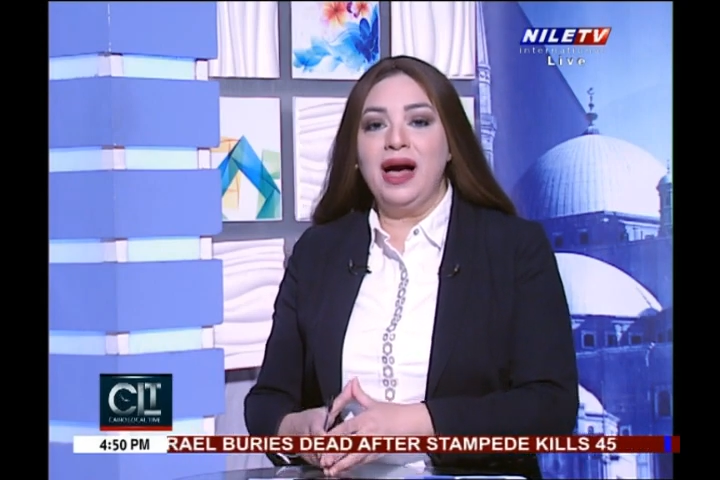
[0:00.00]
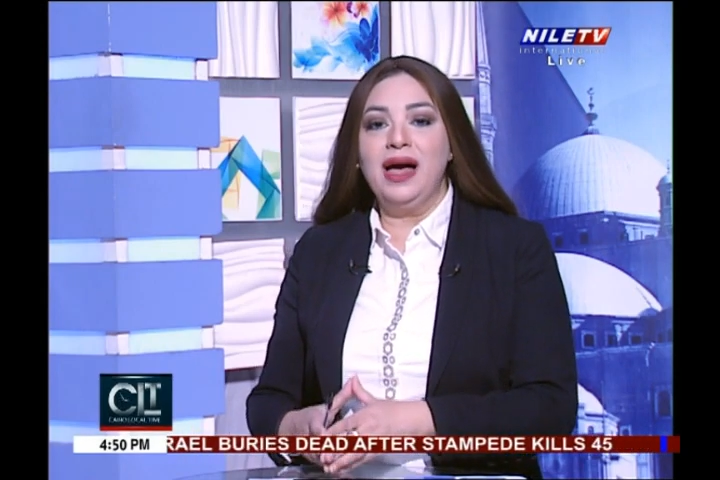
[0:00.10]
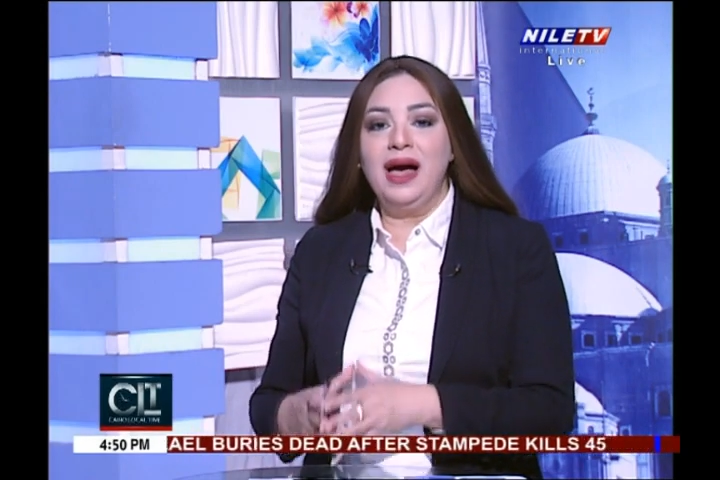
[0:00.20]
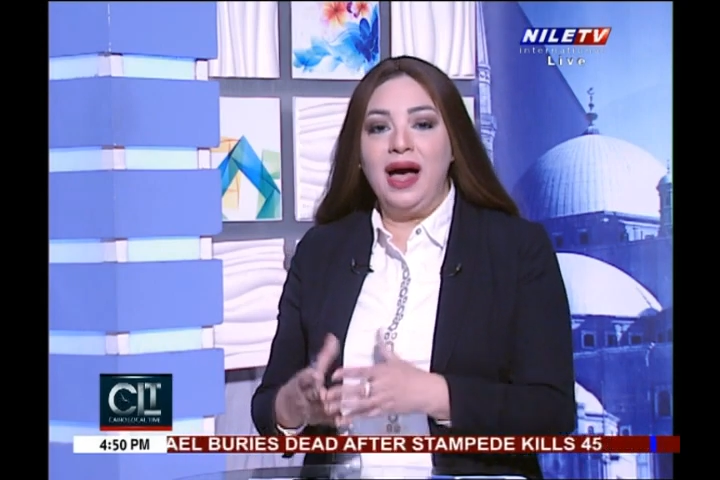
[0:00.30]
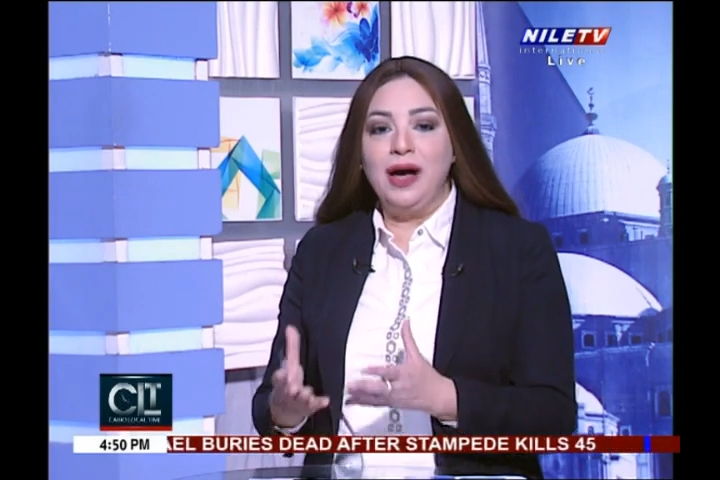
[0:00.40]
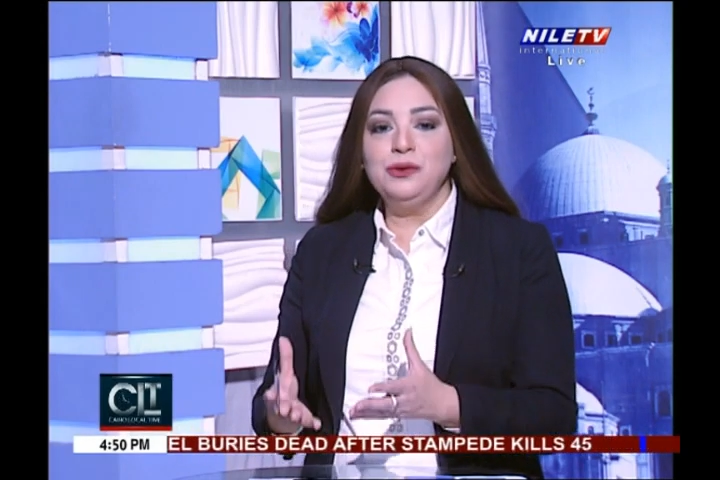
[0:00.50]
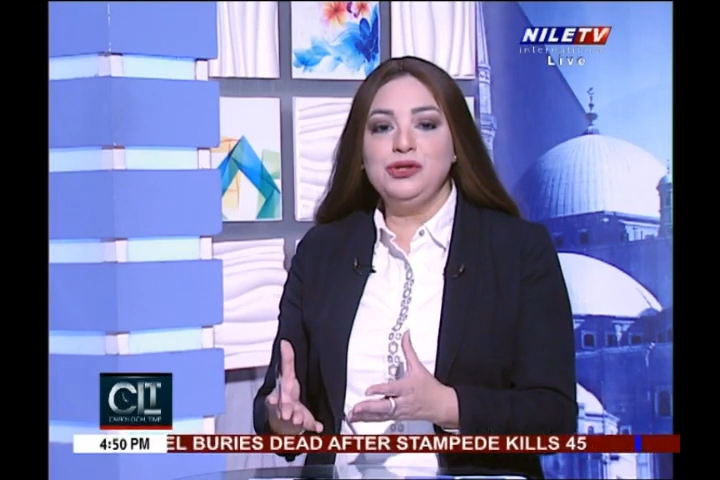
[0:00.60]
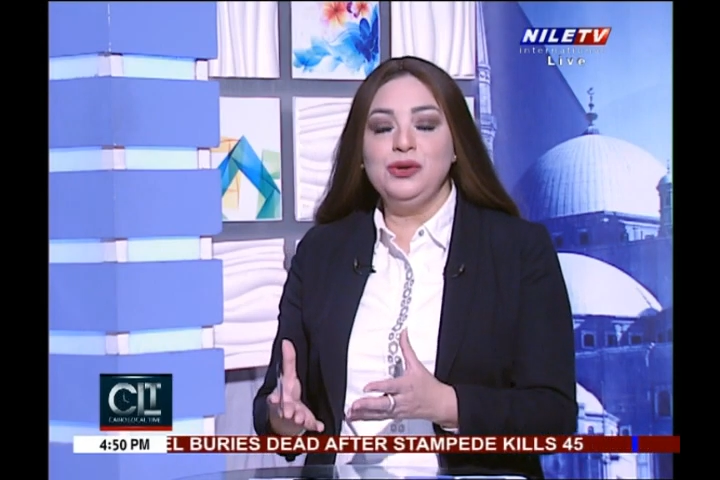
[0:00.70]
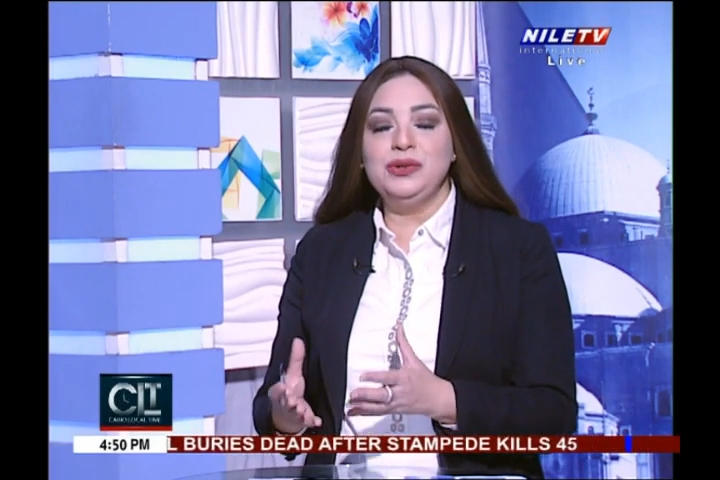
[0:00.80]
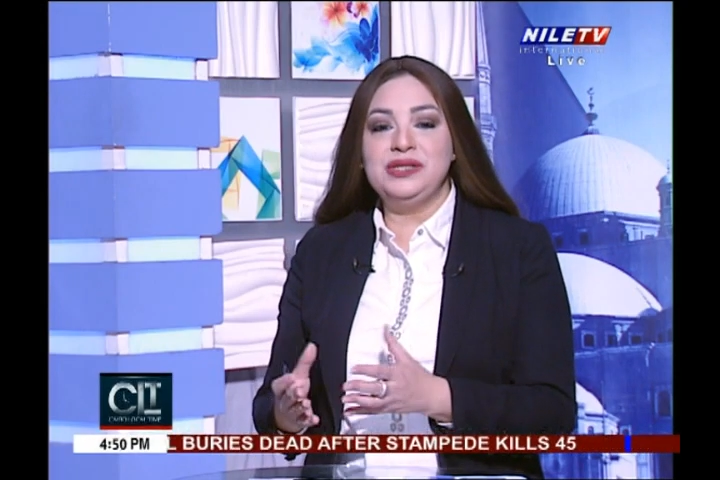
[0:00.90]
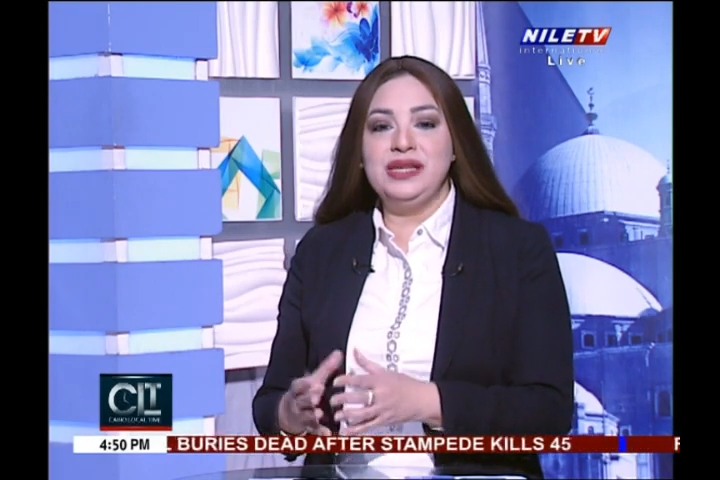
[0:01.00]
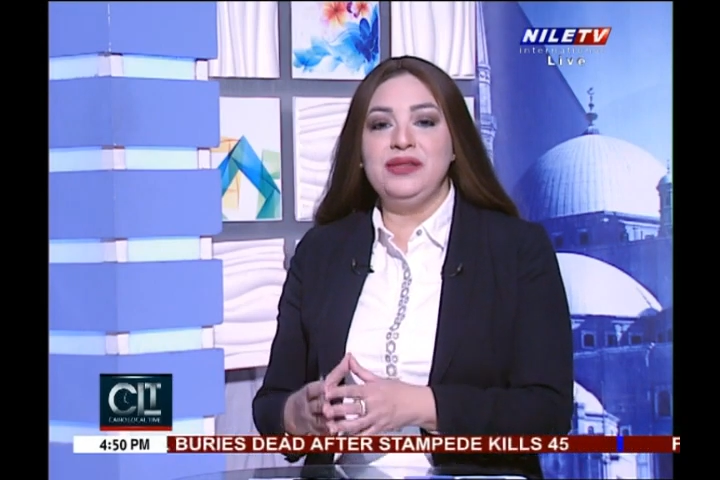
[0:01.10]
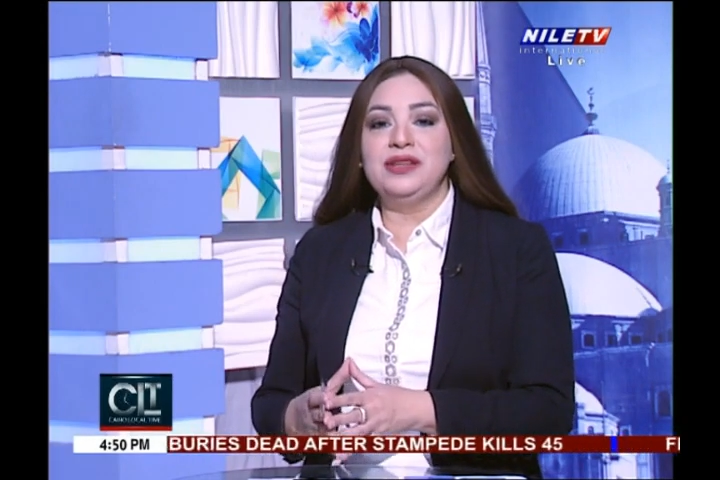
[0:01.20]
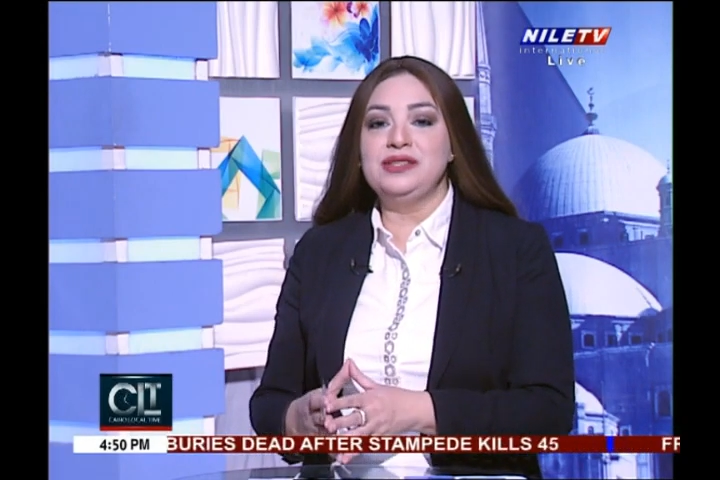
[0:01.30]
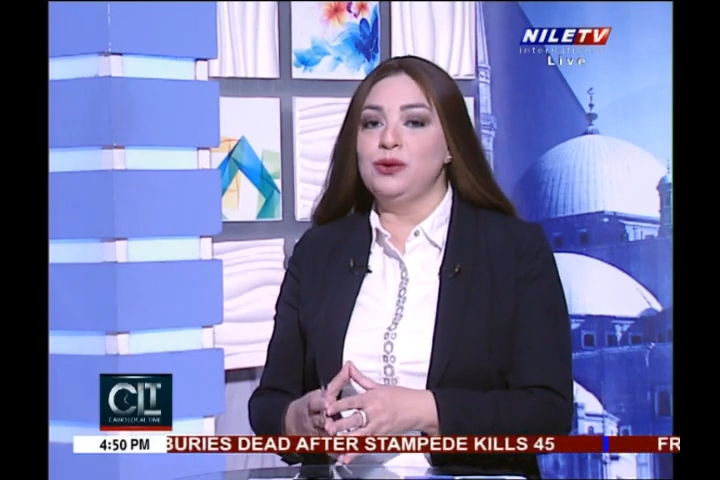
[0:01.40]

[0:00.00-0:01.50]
how do you see this,